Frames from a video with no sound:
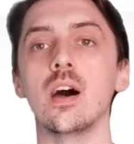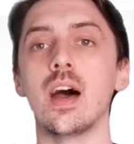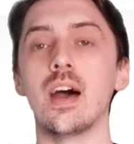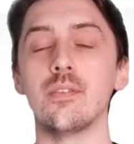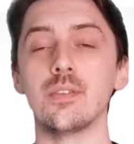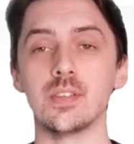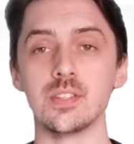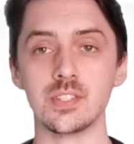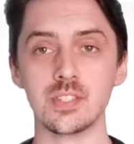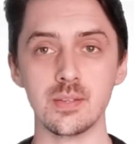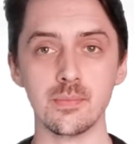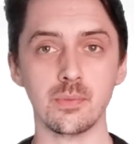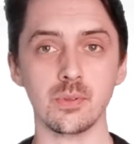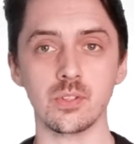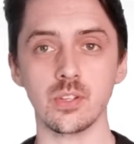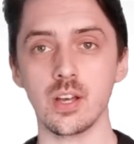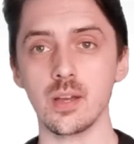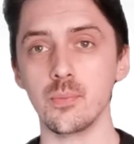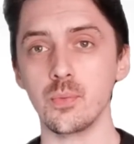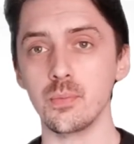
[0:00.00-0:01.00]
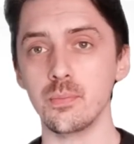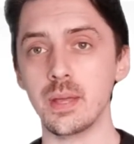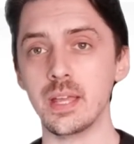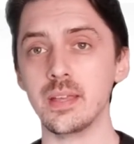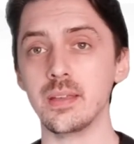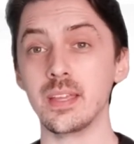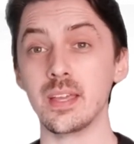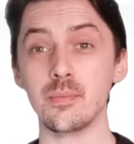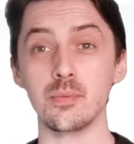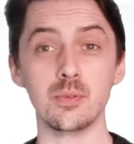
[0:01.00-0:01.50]
having a simple time with
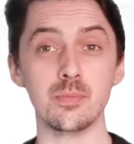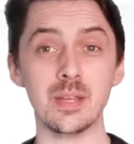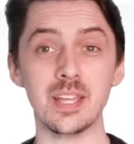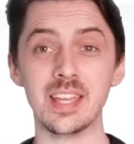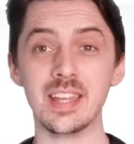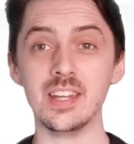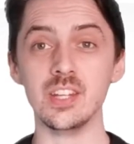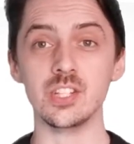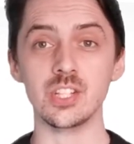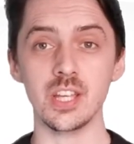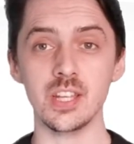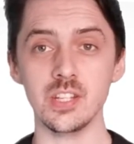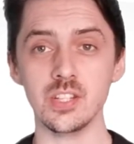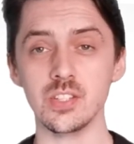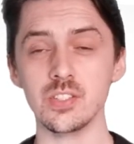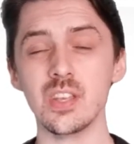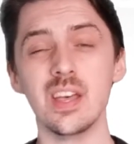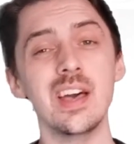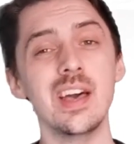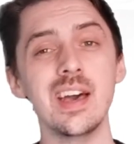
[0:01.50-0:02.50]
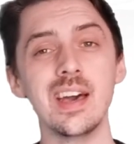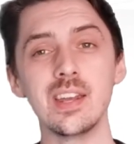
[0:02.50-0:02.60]
being able to make any changes.